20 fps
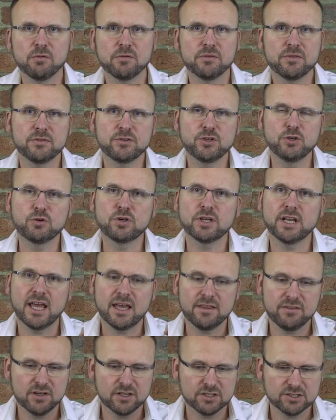You can
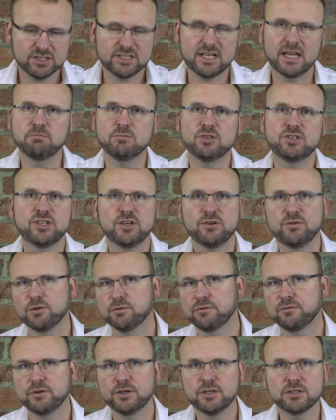either send material
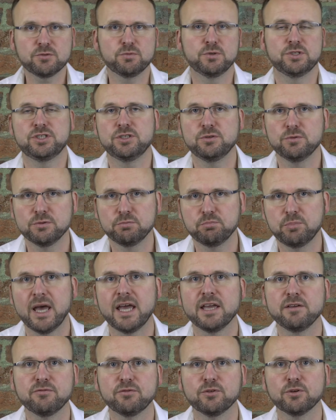first, which you would pay
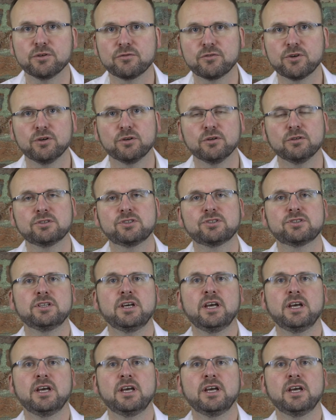for, of course,